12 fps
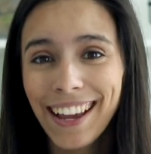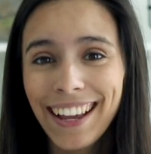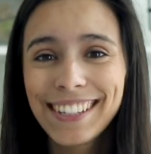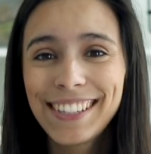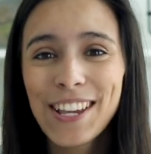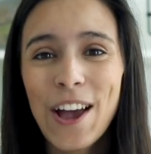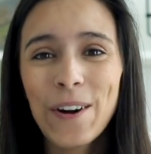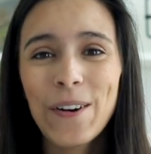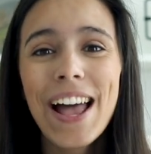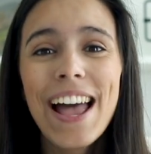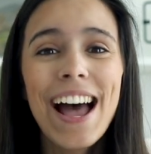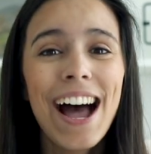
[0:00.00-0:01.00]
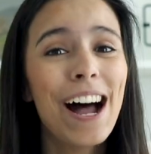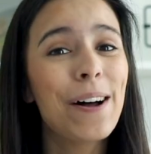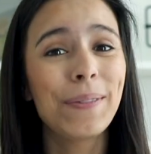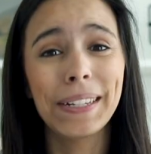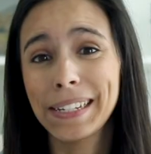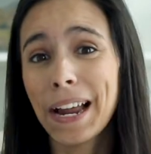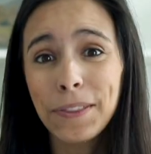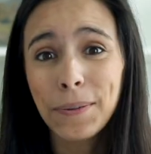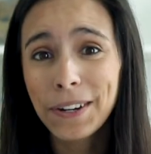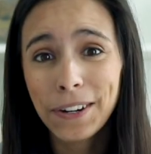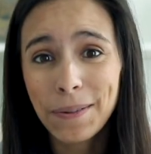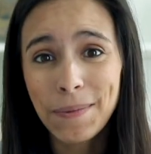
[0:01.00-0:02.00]
and so um, that's not the
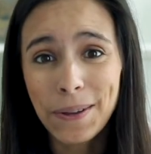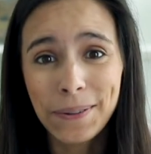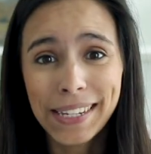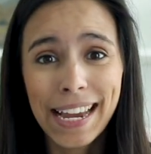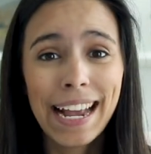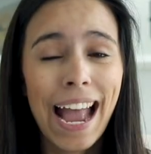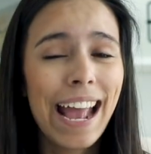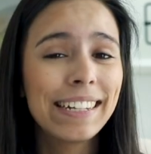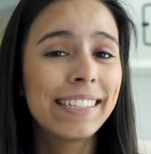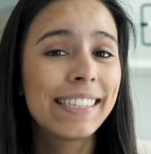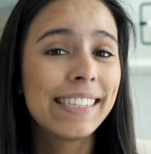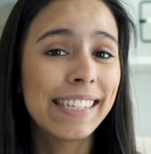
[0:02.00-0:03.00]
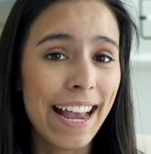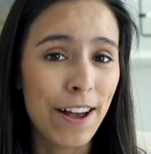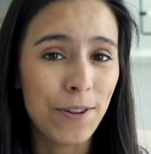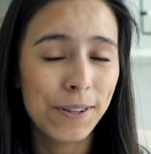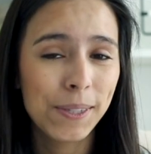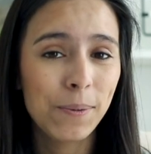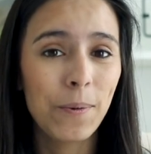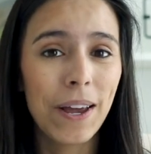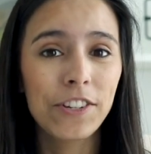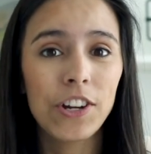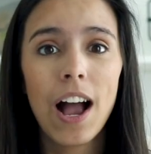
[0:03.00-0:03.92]
one you're going to be using. And sales, which